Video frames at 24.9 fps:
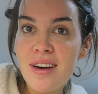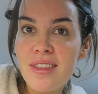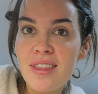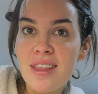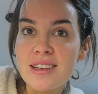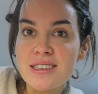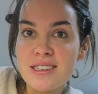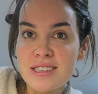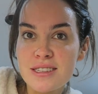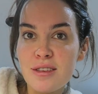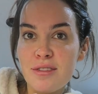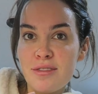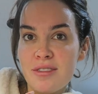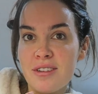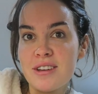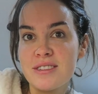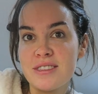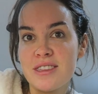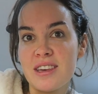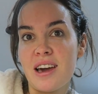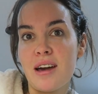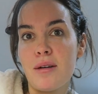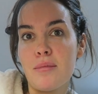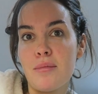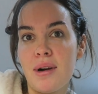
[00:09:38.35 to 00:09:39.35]
this is the first
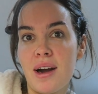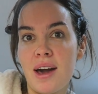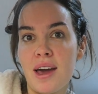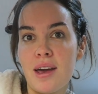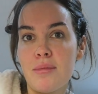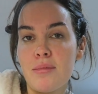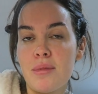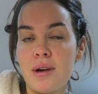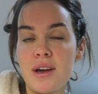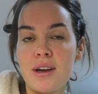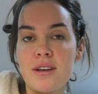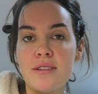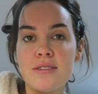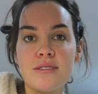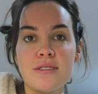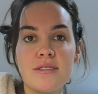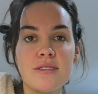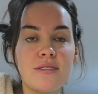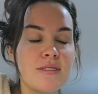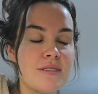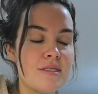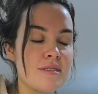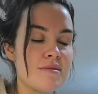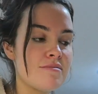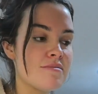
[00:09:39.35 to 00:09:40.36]
thing I'm wearing
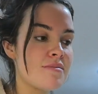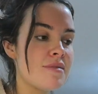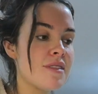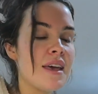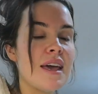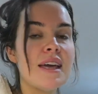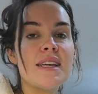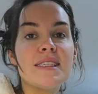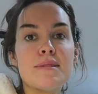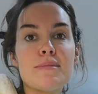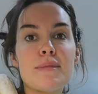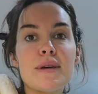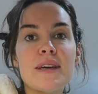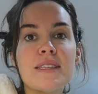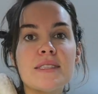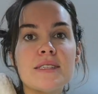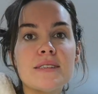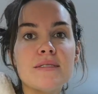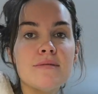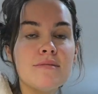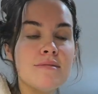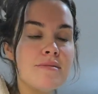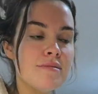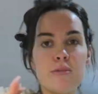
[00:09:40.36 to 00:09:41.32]
because it's amazing.